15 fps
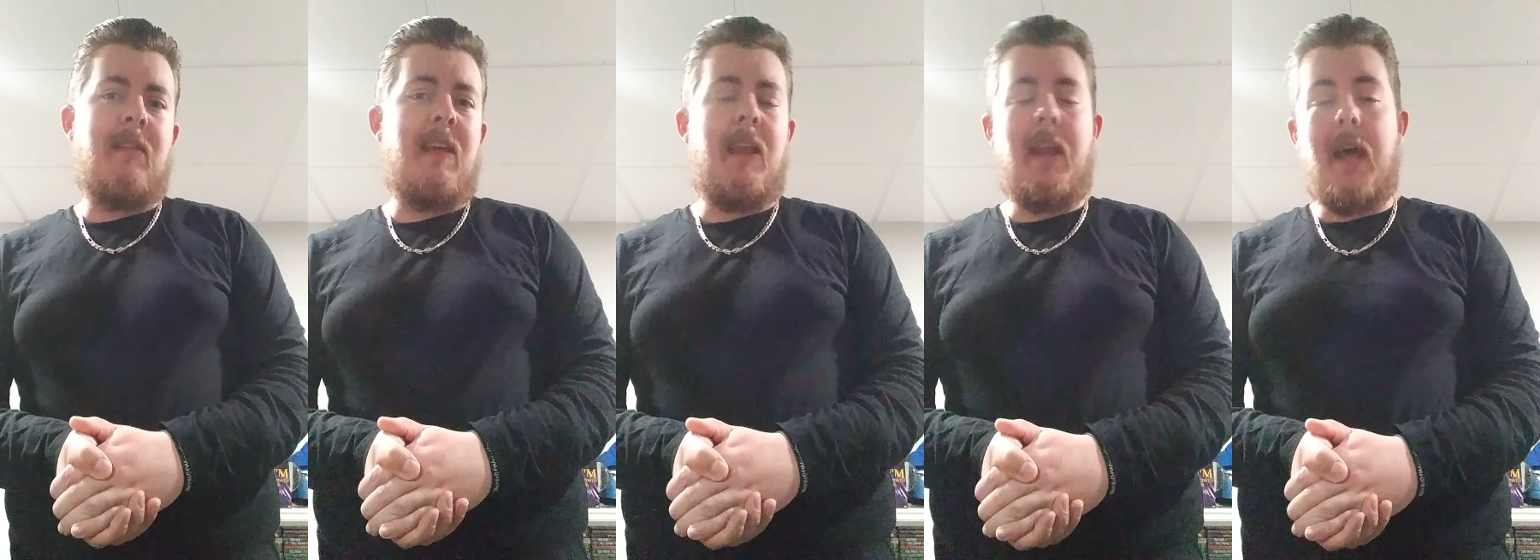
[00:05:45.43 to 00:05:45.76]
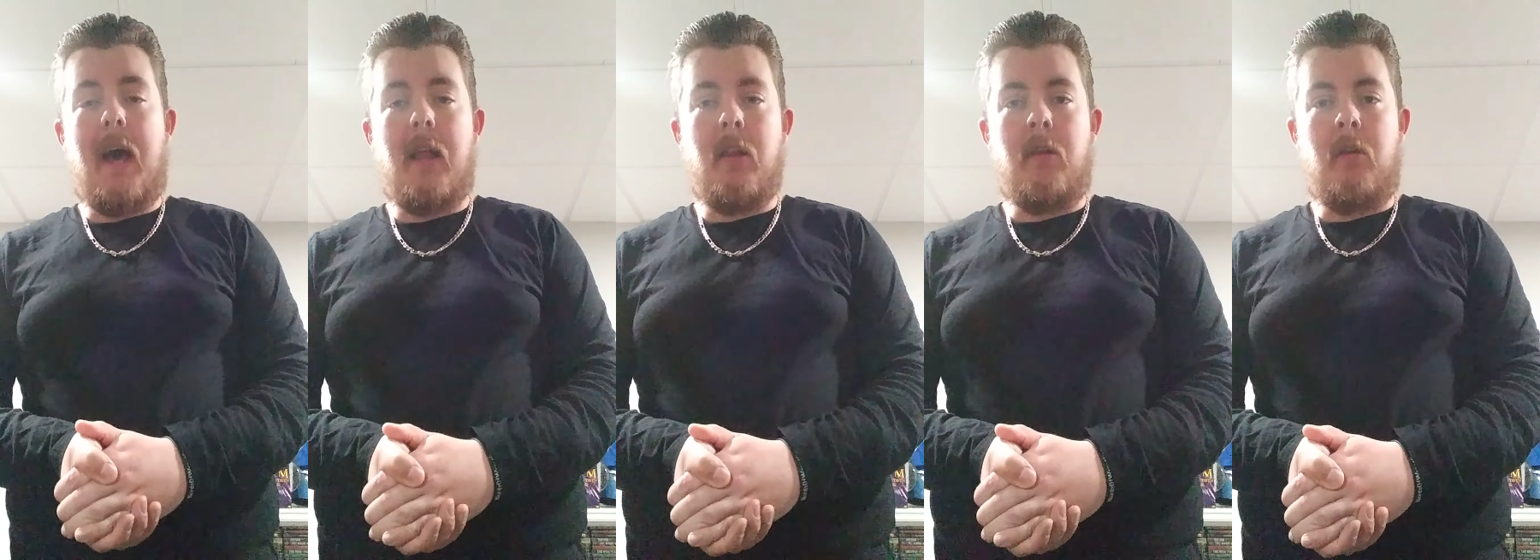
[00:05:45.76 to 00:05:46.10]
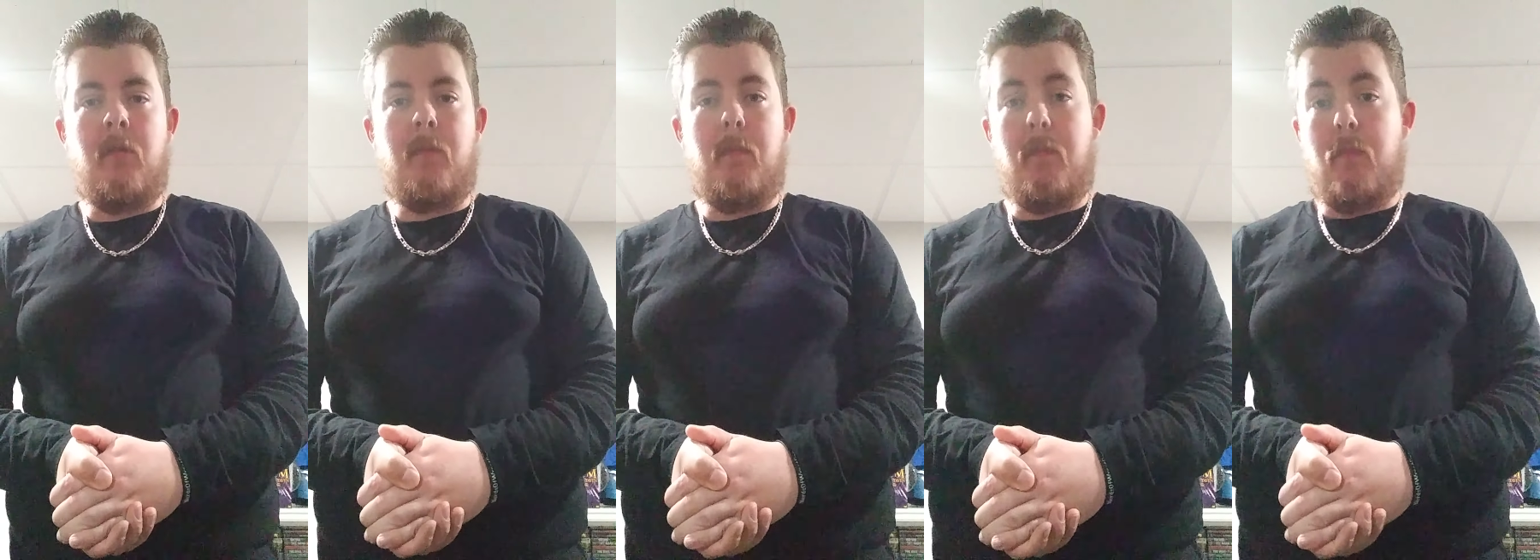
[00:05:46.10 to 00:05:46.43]
ten
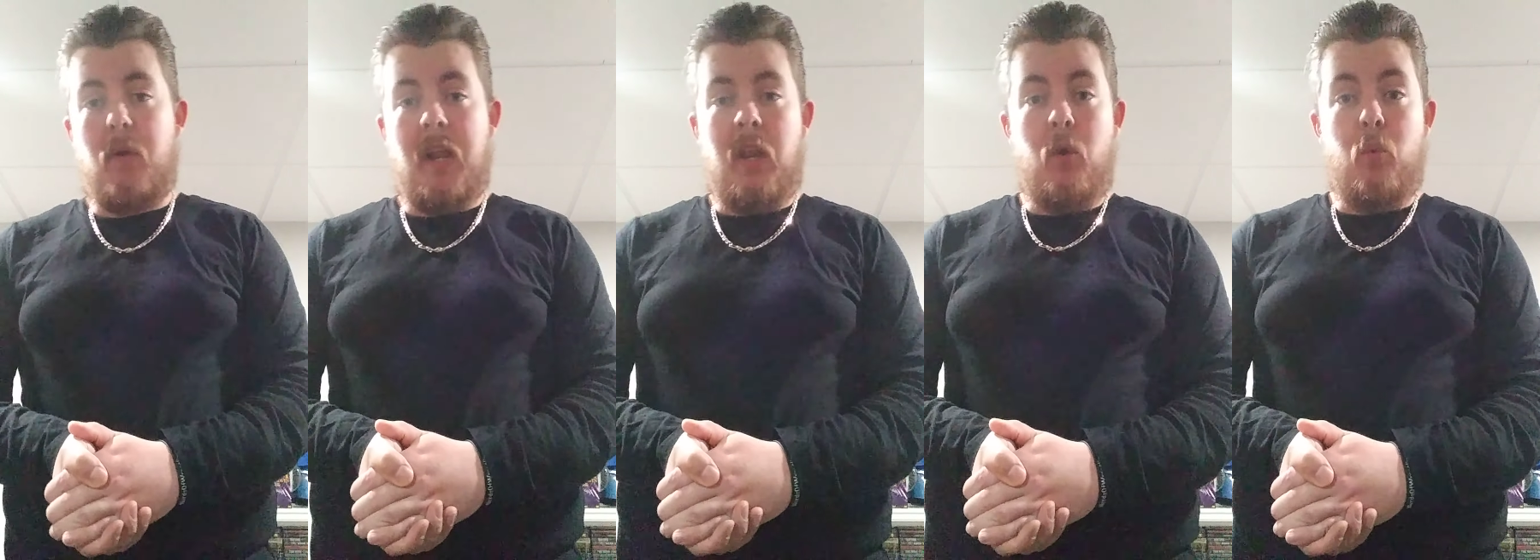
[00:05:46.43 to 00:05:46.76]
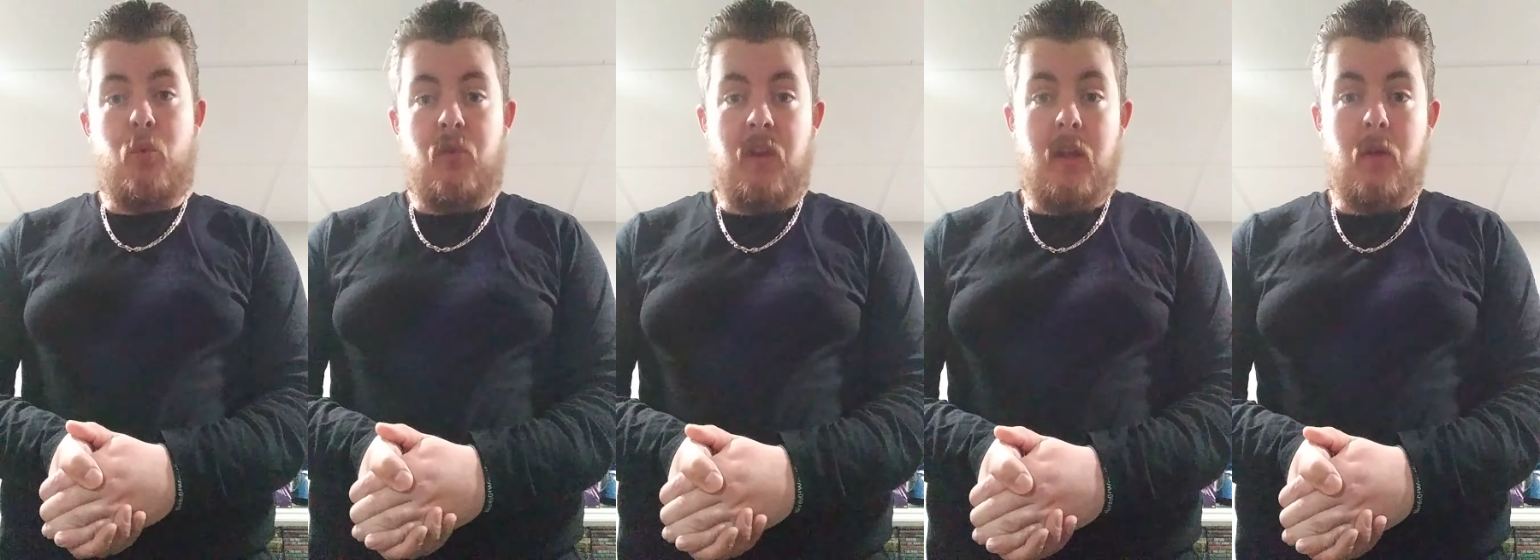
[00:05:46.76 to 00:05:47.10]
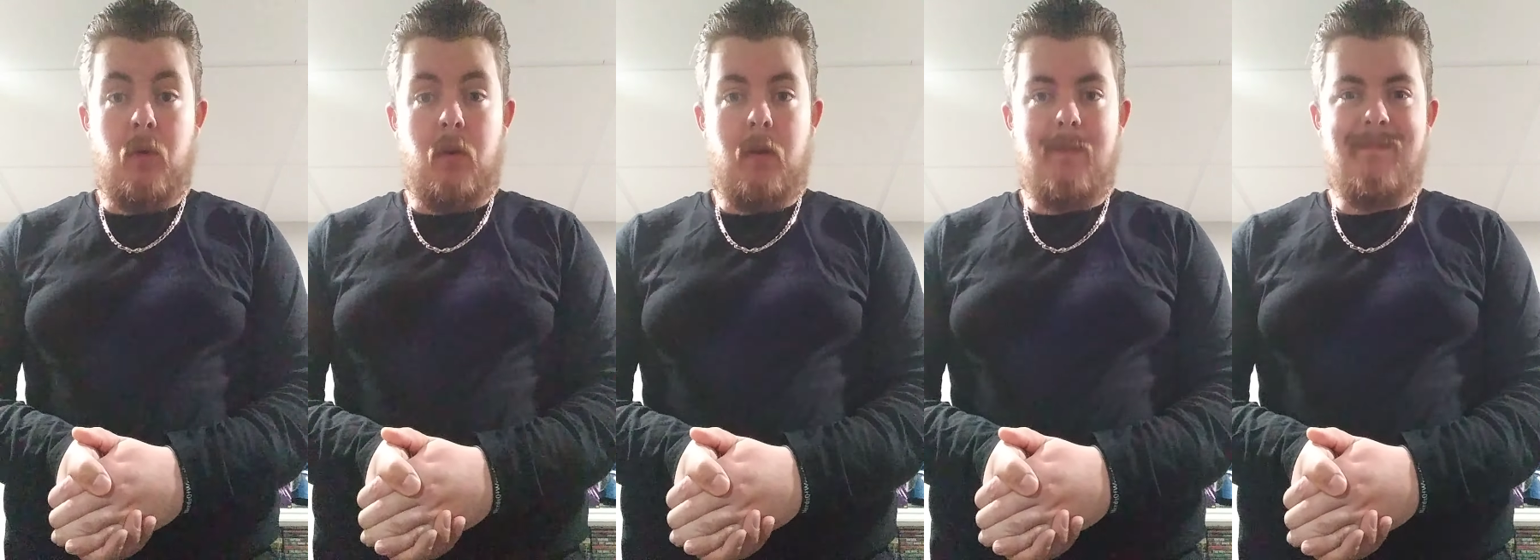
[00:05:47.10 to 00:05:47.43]
dollars brand new
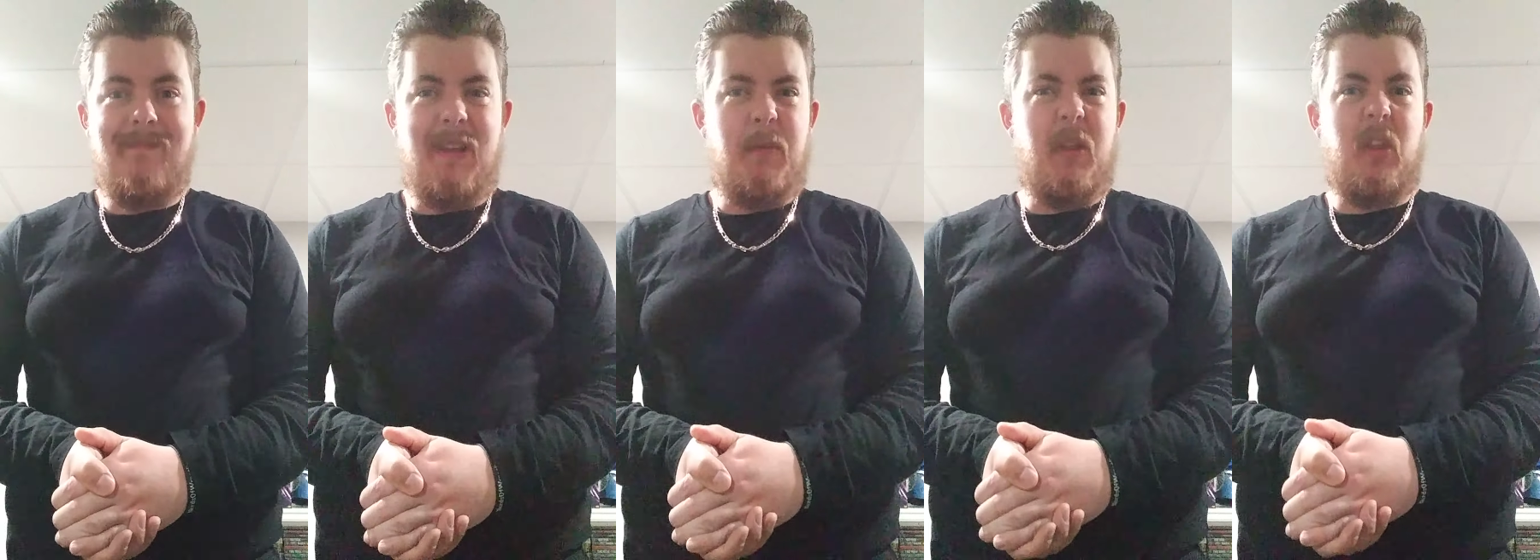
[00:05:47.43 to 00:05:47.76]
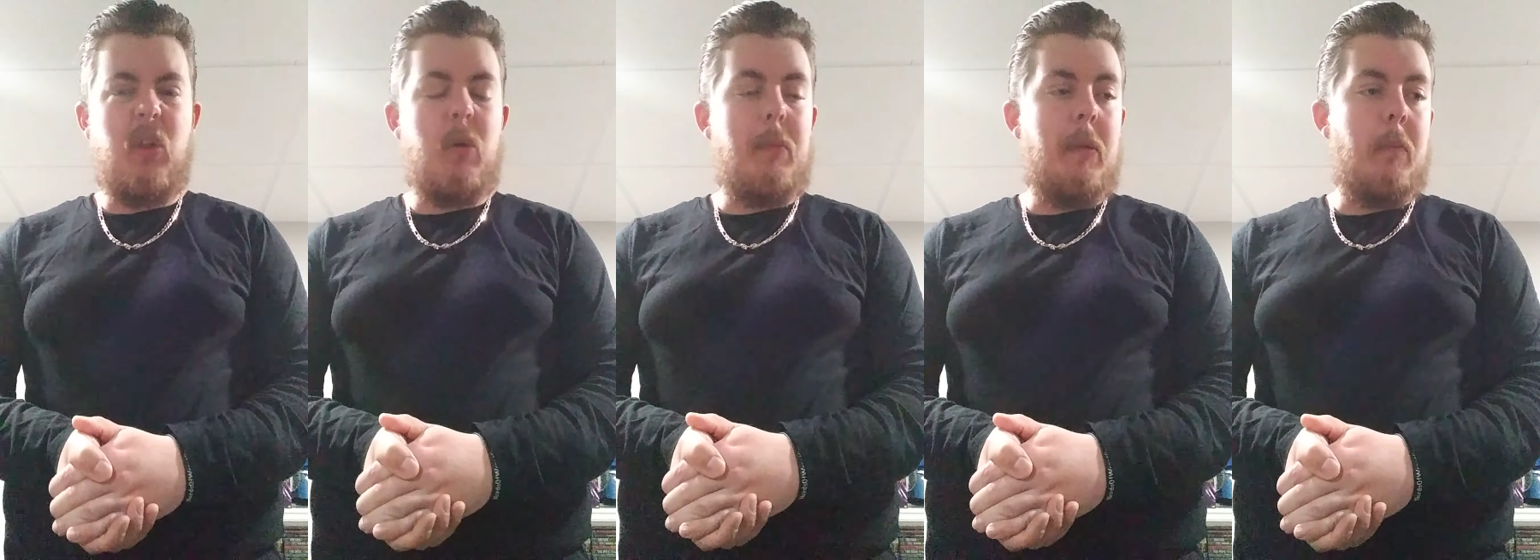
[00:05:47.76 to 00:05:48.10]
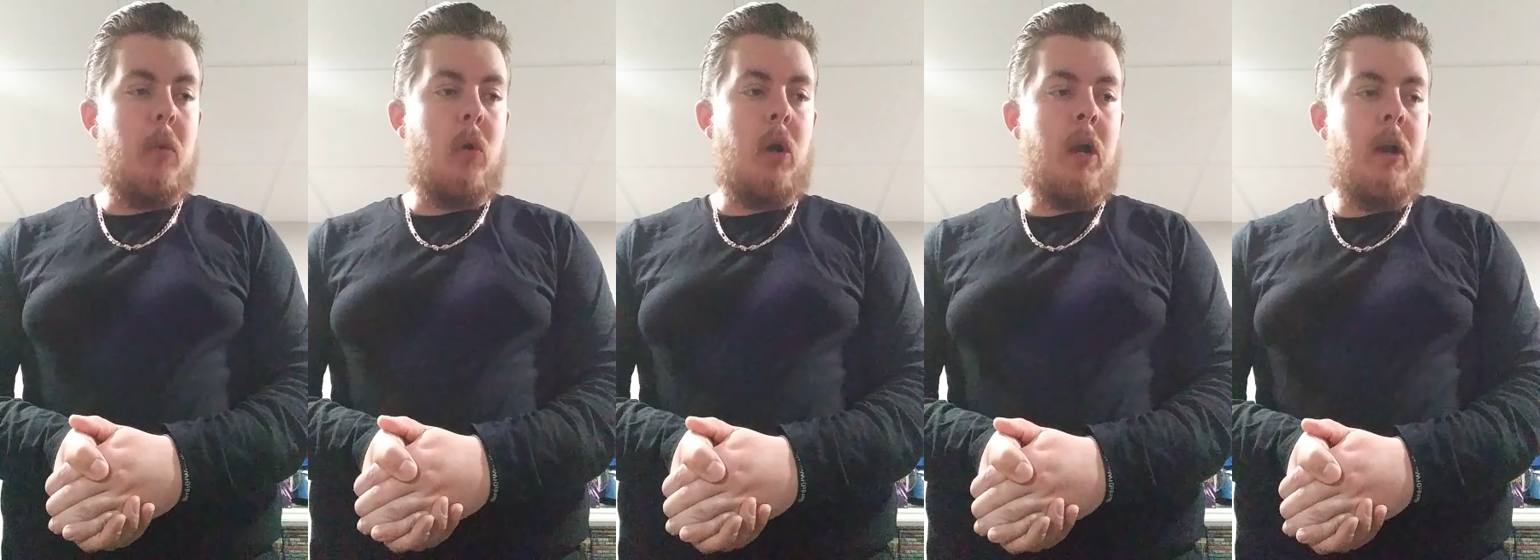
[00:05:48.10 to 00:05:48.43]
sealed, maybe a little bit
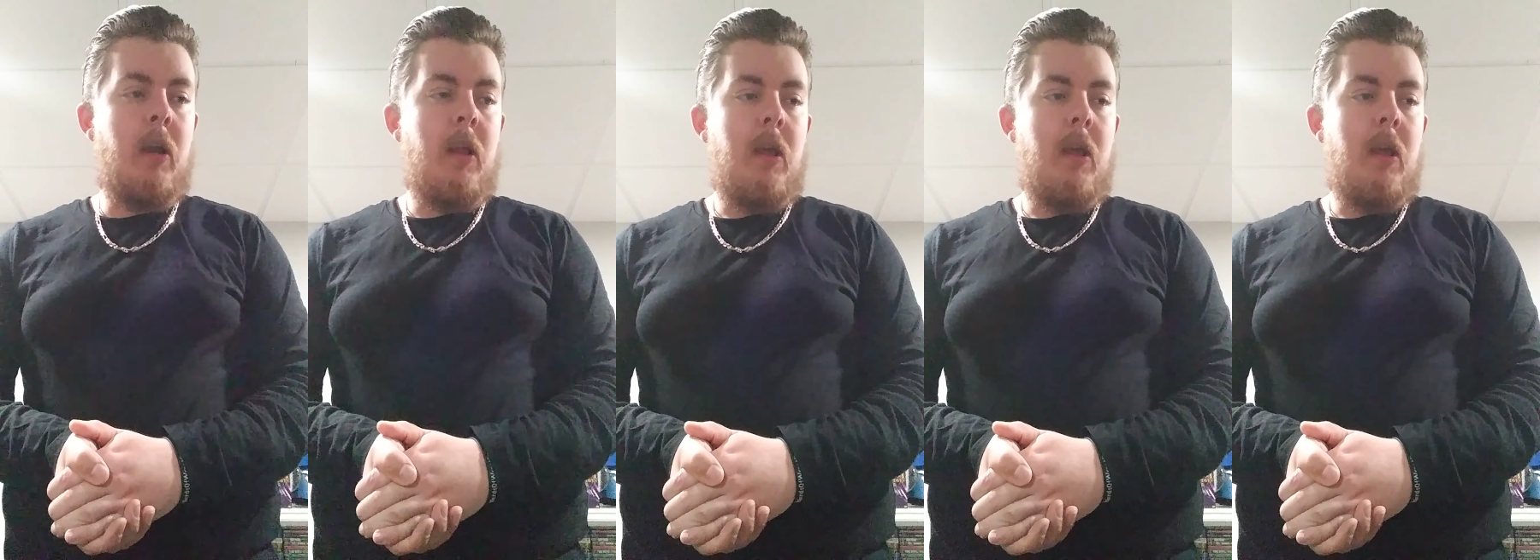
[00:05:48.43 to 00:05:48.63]
more.